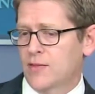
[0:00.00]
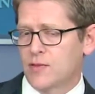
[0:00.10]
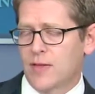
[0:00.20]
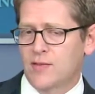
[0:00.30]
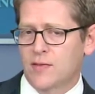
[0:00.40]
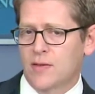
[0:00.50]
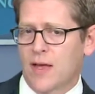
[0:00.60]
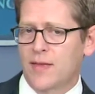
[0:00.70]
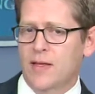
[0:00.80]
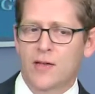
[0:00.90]
That's.
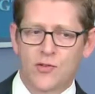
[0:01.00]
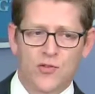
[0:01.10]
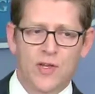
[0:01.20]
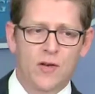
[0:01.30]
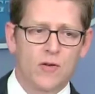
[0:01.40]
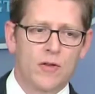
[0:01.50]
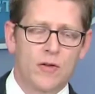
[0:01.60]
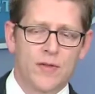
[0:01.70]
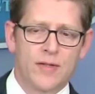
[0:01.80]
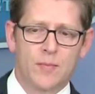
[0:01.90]
I think I just said
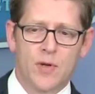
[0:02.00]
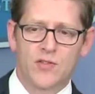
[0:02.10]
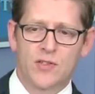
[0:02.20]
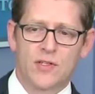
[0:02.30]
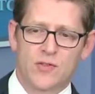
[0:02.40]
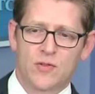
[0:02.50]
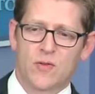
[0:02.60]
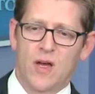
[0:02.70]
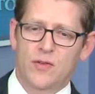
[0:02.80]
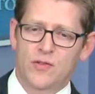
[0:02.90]
earlier that the President doesn't
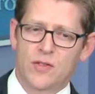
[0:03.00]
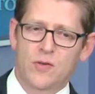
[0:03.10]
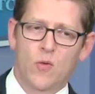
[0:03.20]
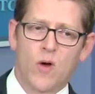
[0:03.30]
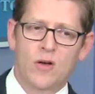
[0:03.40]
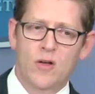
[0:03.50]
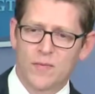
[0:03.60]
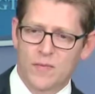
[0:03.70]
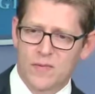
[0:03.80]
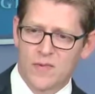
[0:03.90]
obviously
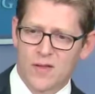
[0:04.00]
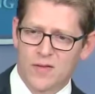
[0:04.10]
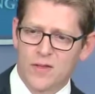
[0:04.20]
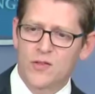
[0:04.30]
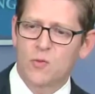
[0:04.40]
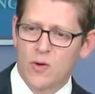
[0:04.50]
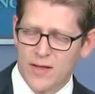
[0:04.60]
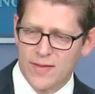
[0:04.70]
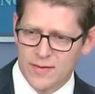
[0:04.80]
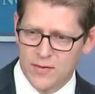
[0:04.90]
welcome this
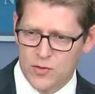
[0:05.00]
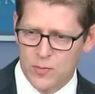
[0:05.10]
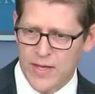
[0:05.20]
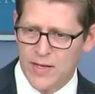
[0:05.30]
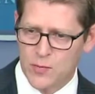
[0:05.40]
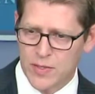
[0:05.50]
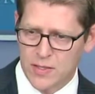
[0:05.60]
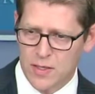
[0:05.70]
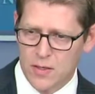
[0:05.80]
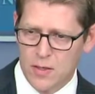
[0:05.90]
way that this debate has
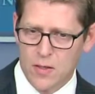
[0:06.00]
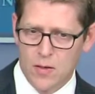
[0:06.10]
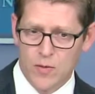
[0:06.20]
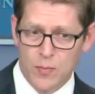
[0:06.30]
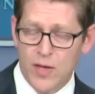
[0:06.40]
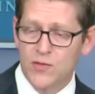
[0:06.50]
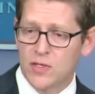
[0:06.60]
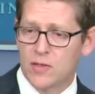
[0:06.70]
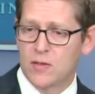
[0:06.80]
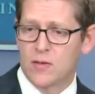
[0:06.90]
been. The
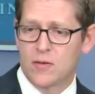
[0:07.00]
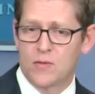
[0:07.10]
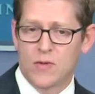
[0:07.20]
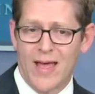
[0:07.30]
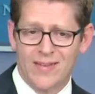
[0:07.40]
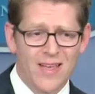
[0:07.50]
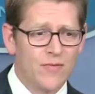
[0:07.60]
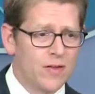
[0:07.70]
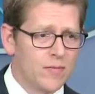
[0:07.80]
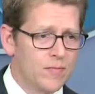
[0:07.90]
President
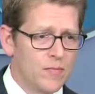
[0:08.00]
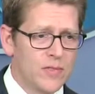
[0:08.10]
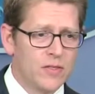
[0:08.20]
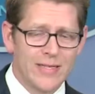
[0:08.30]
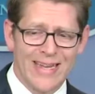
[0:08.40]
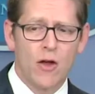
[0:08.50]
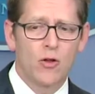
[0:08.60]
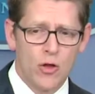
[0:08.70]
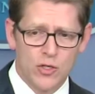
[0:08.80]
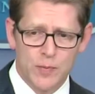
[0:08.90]
gave a nearly an
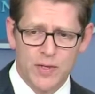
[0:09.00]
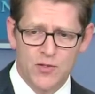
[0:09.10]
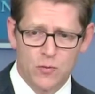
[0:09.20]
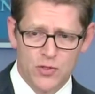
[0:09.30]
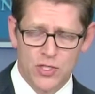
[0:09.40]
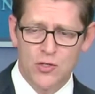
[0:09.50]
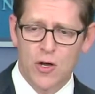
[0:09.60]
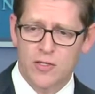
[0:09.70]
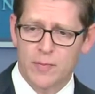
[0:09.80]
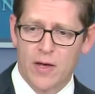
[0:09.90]
hour-long speech in which he
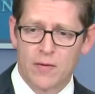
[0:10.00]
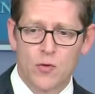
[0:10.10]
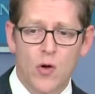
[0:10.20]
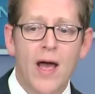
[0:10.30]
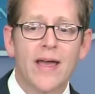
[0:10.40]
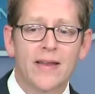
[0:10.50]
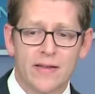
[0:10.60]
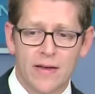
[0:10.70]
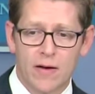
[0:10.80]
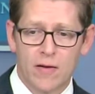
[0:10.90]
talked about a
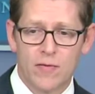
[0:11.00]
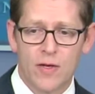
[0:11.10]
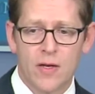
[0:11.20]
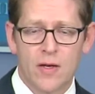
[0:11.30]
variety of